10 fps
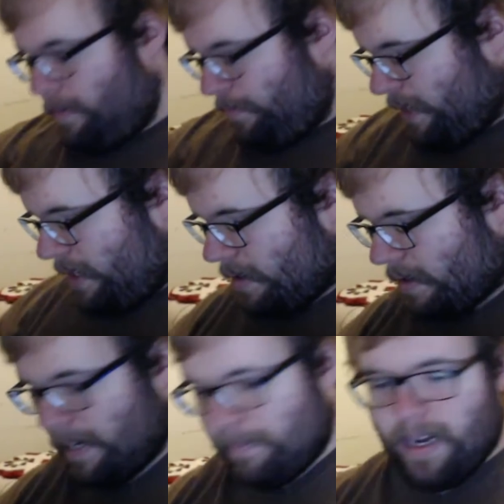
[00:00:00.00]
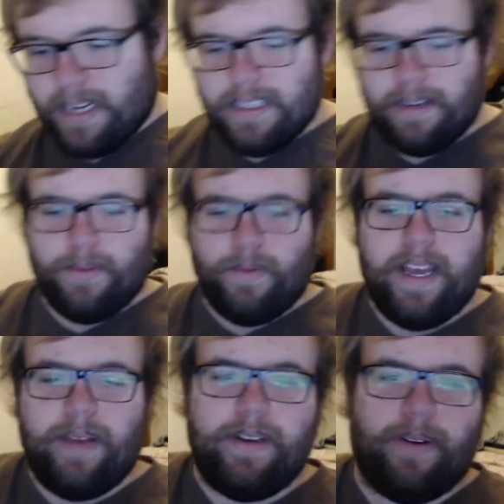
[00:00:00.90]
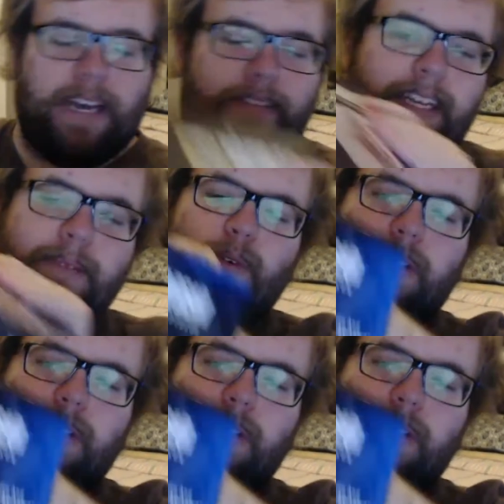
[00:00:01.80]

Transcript: So, alright, box out of the way. We don't have any